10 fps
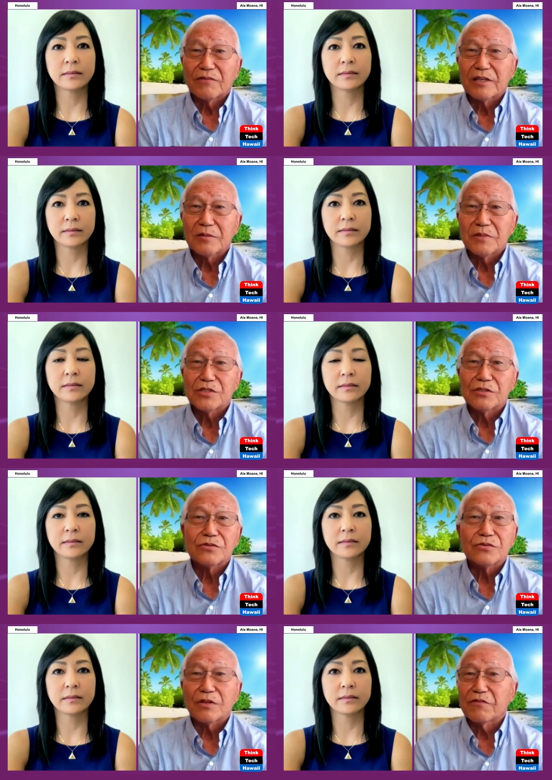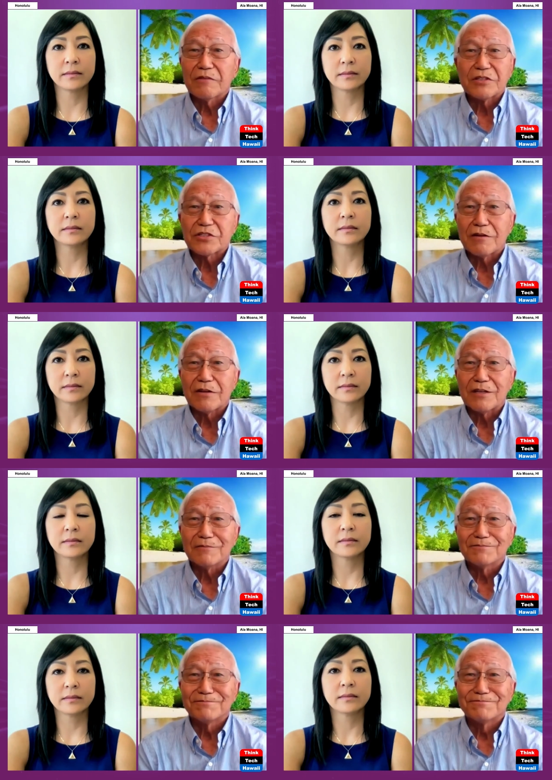Speaker 1: part of our commission to their favorite
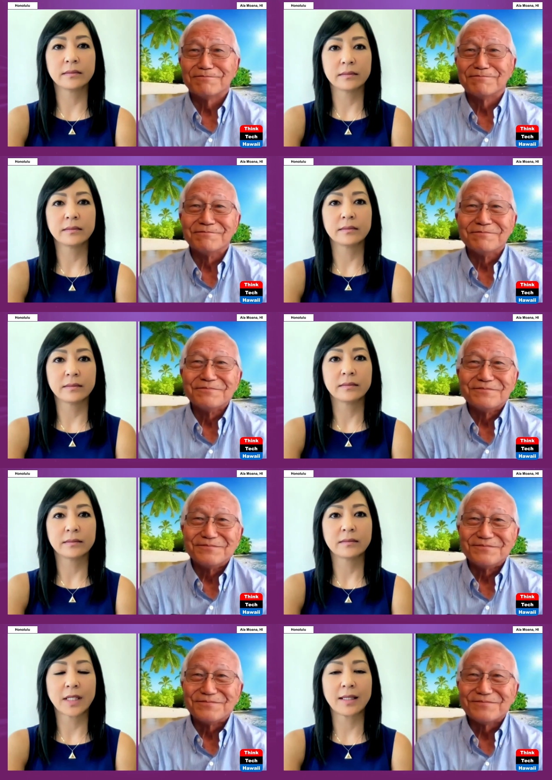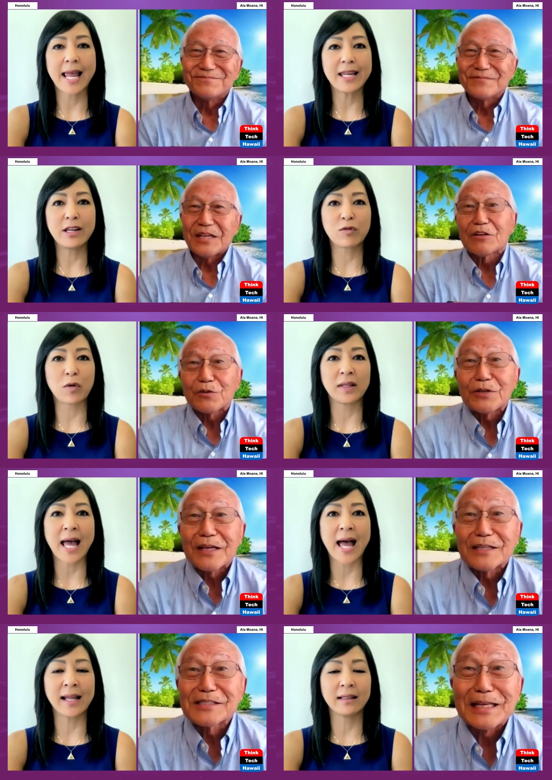charity. Thank you
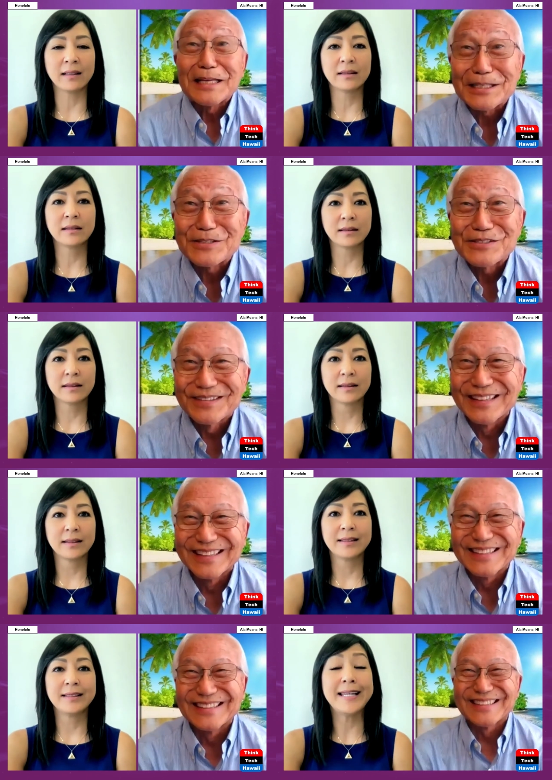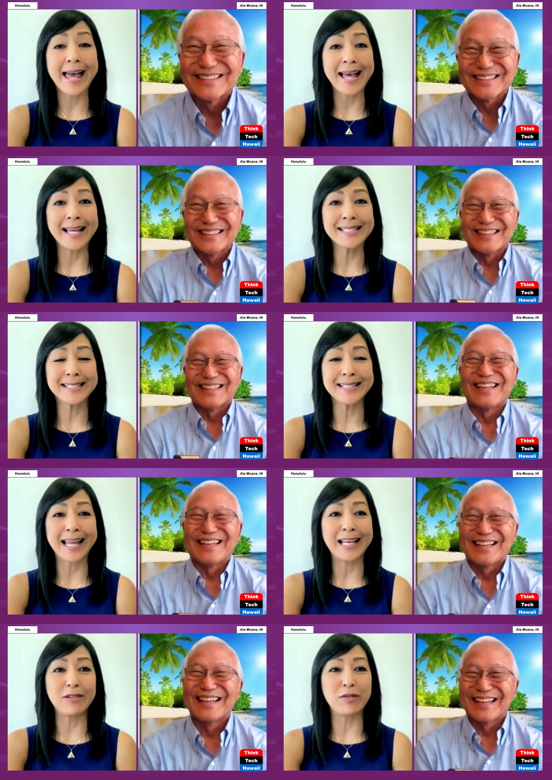including for including Azalea's. Yes.
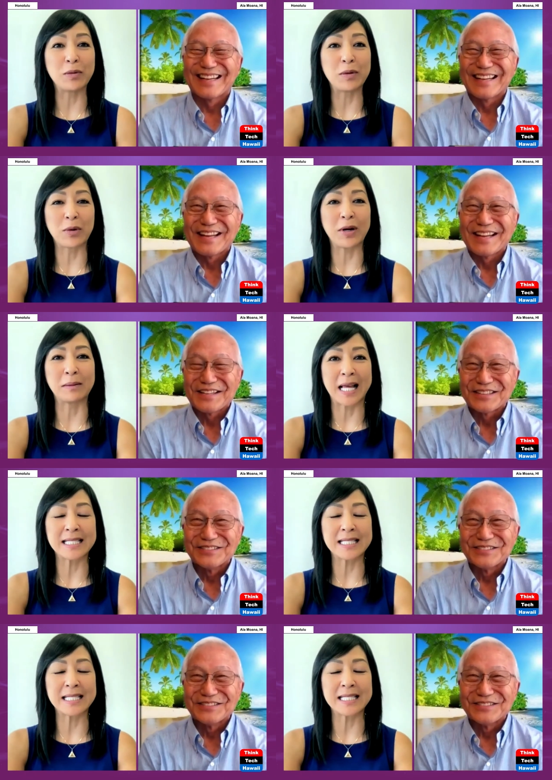
Speaker 2: and if you would bring up